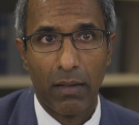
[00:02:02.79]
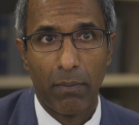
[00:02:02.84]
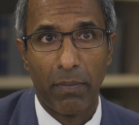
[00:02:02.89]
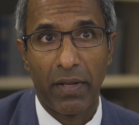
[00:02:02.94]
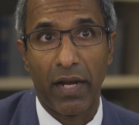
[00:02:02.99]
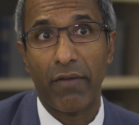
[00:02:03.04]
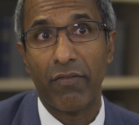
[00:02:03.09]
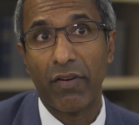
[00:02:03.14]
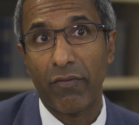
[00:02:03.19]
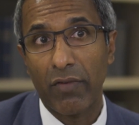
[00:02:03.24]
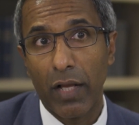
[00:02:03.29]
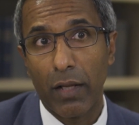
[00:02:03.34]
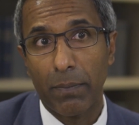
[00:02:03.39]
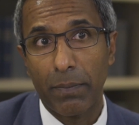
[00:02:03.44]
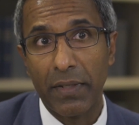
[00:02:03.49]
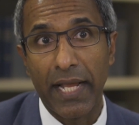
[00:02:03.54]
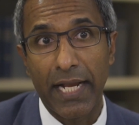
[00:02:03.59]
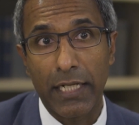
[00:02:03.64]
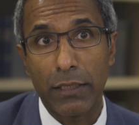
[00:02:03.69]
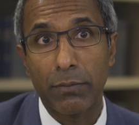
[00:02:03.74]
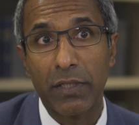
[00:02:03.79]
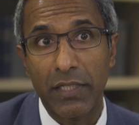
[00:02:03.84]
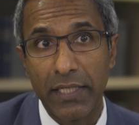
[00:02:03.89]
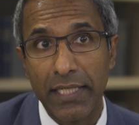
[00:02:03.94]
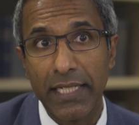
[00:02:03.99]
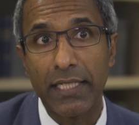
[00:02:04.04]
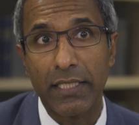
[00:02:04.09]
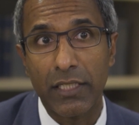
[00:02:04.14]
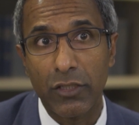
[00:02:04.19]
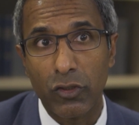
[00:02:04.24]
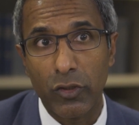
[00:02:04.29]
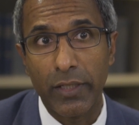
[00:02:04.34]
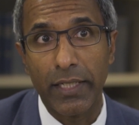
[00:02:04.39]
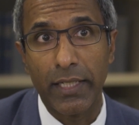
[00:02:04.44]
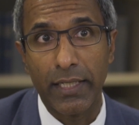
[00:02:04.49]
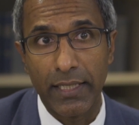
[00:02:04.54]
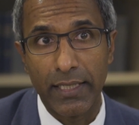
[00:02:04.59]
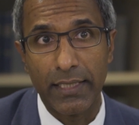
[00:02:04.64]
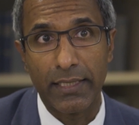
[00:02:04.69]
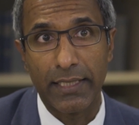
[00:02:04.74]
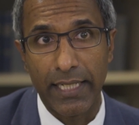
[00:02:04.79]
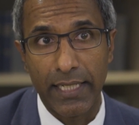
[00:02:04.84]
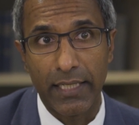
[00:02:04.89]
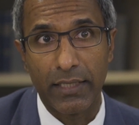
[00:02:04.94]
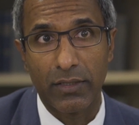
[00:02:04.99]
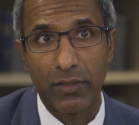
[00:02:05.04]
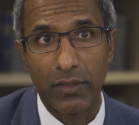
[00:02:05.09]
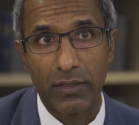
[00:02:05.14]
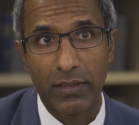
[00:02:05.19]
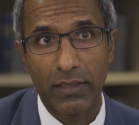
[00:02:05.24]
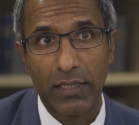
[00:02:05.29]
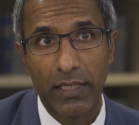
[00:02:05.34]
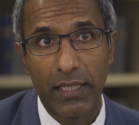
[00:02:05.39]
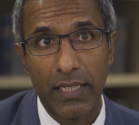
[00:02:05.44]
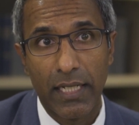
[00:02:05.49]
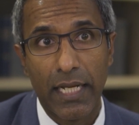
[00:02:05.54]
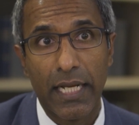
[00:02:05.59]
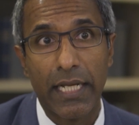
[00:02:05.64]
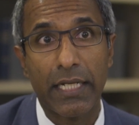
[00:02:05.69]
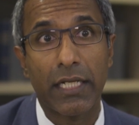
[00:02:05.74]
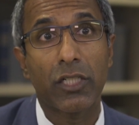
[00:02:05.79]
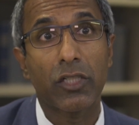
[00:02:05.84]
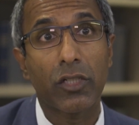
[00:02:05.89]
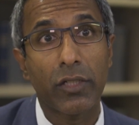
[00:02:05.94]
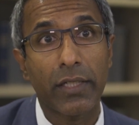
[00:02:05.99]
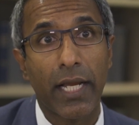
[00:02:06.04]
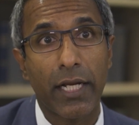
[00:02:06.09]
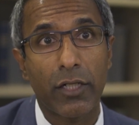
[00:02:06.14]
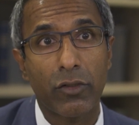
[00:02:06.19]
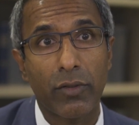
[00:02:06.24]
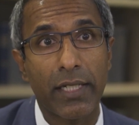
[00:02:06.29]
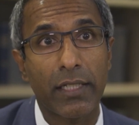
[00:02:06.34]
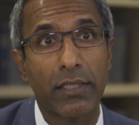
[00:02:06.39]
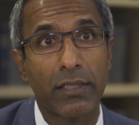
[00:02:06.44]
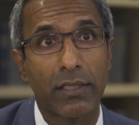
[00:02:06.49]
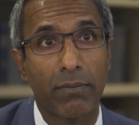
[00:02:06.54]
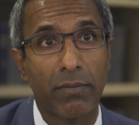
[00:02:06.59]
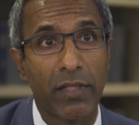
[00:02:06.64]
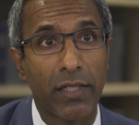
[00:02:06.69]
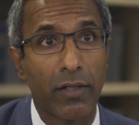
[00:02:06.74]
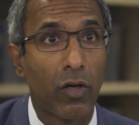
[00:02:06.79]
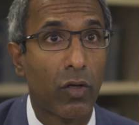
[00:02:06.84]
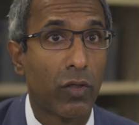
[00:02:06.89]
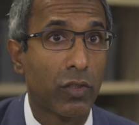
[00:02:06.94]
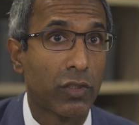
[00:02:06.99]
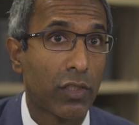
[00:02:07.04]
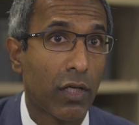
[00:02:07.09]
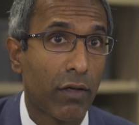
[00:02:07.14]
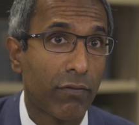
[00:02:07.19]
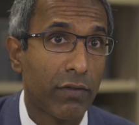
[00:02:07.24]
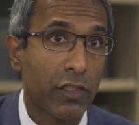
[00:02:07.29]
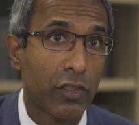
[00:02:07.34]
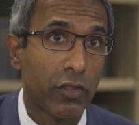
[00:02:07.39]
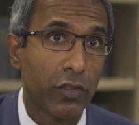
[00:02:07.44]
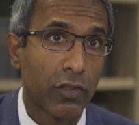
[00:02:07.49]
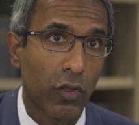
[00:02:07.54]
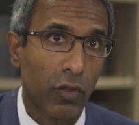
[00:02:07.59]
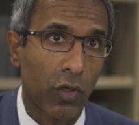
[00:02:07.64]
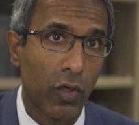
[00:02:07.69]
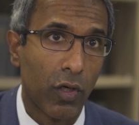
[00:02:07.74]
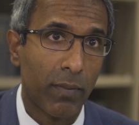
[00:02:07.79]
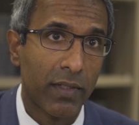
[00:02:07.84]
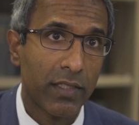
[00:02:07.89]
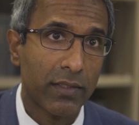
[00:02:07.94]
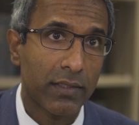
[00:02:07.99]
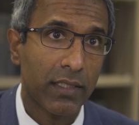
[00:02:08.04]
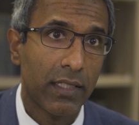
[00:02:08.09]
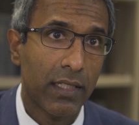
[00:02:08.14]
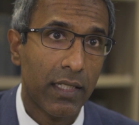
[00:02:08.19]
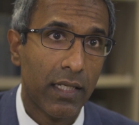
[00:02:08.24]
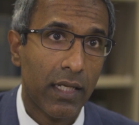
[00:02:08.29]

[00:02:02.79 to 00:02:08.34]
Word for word: But I've developed an expertise in treating these cancers. Additionally, I treat something called soft tissue sarcomas.